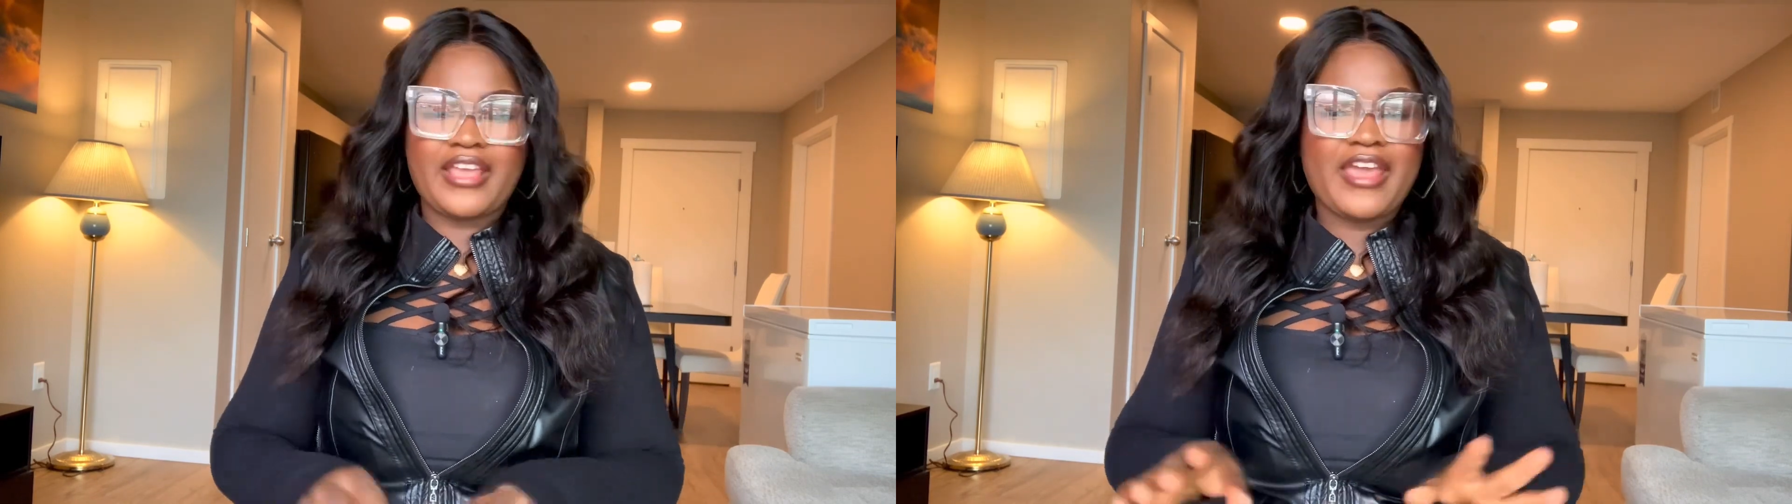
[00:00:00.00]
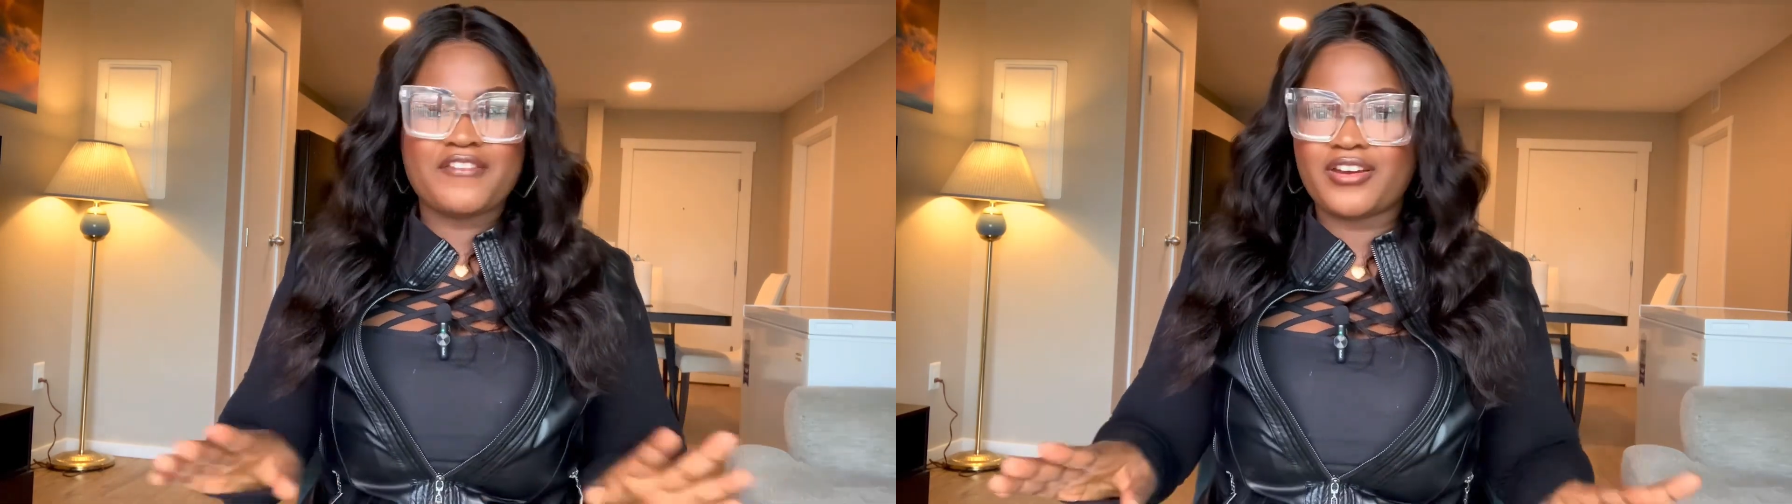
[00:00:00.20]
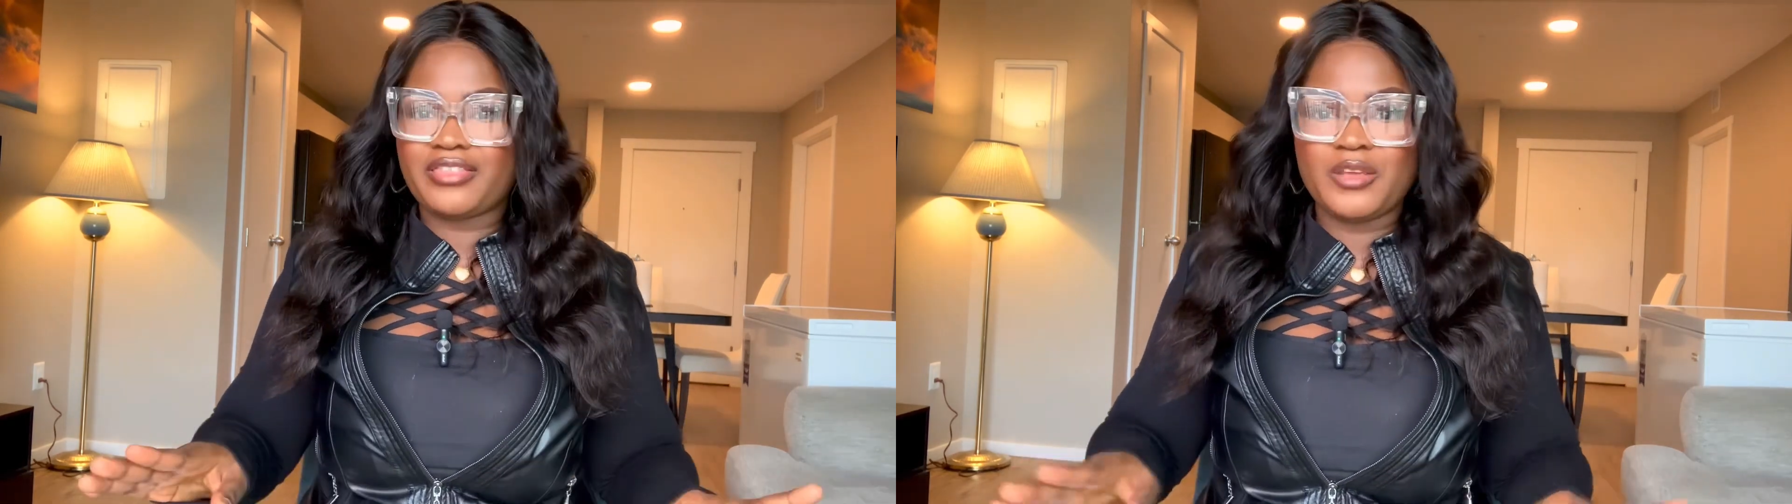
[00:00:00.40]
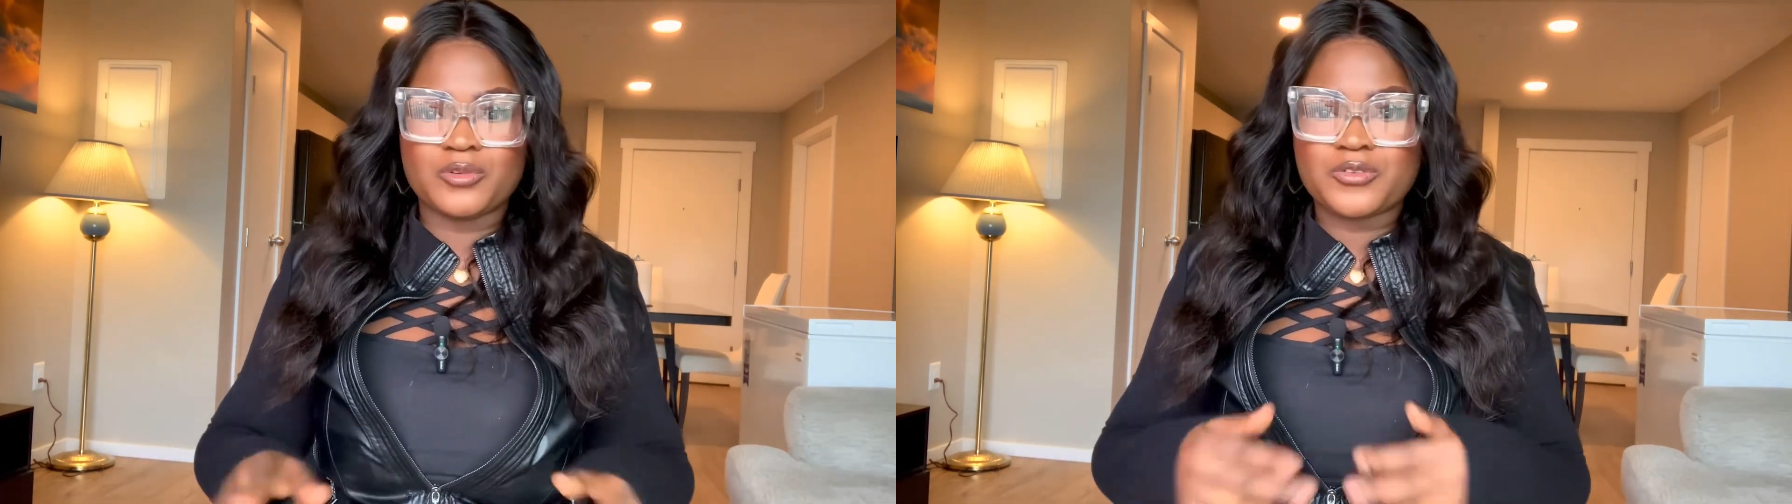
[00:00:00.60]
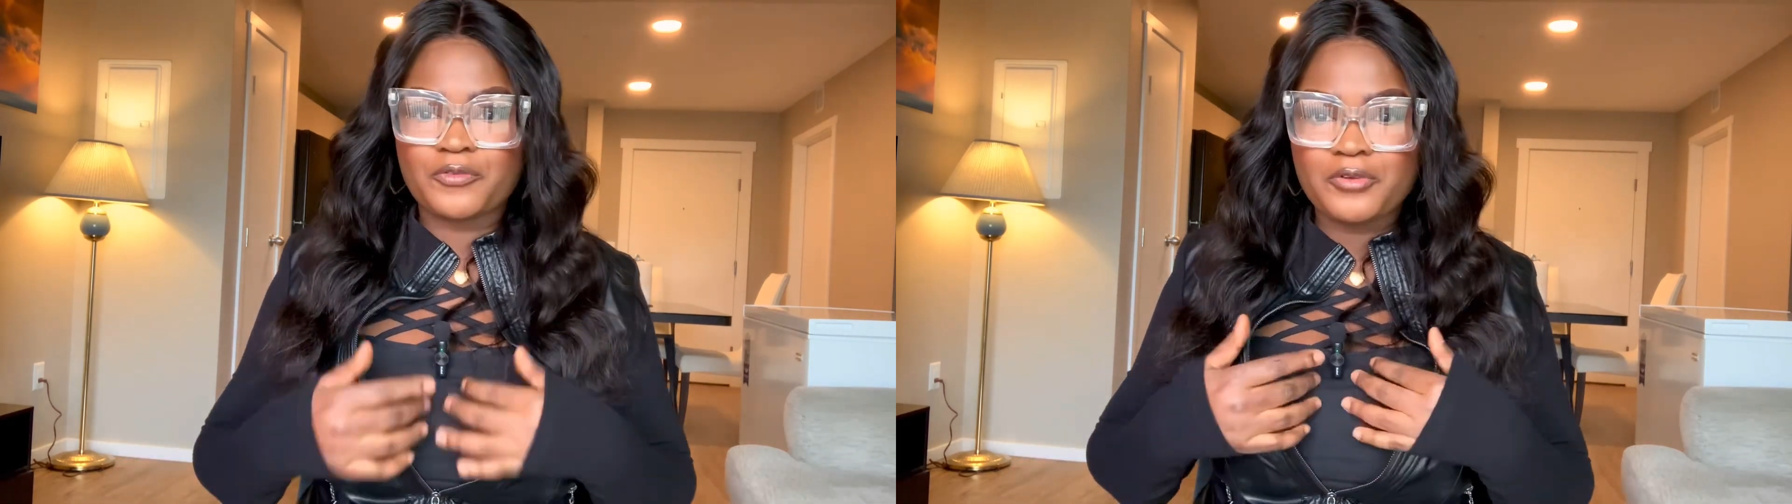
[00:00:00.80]
Every other thing
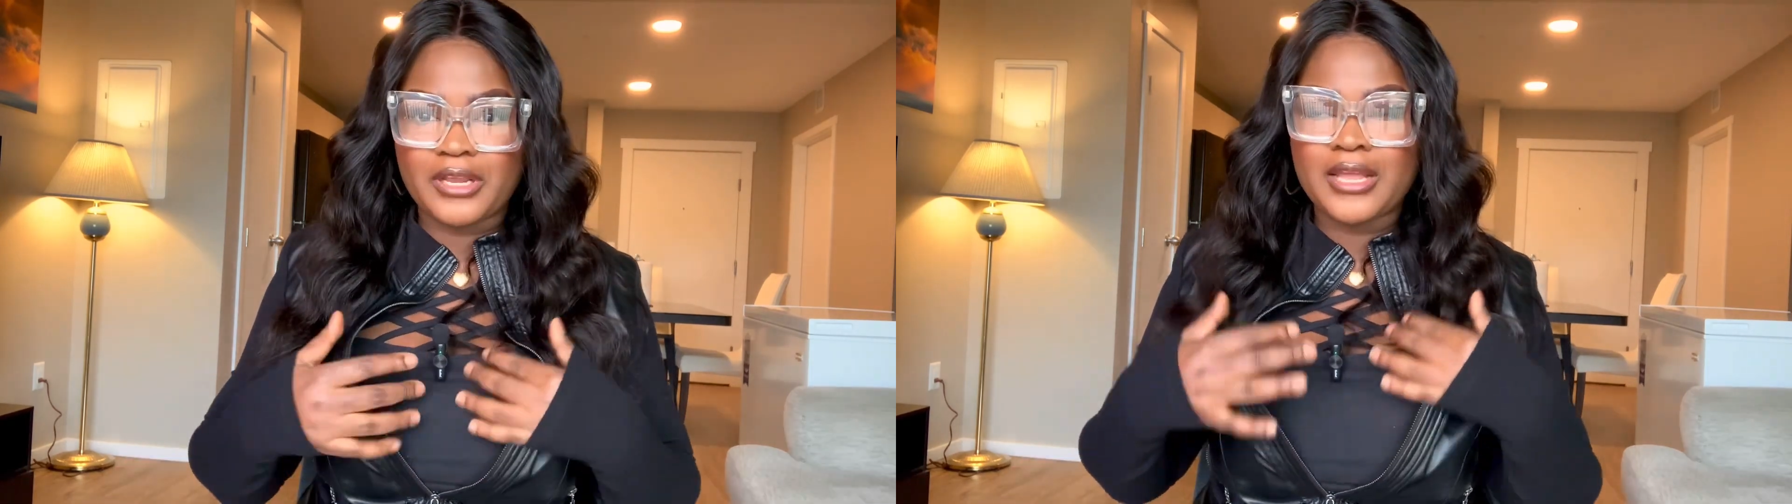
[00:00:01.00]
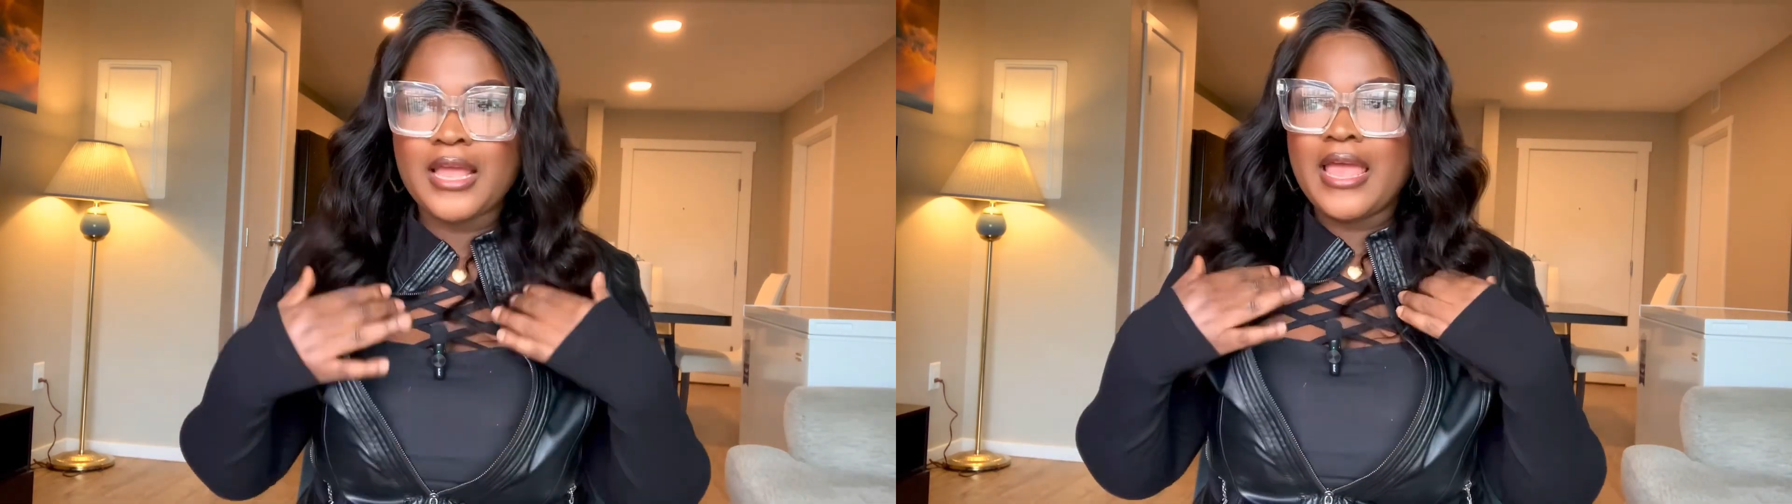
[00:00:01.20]
was free.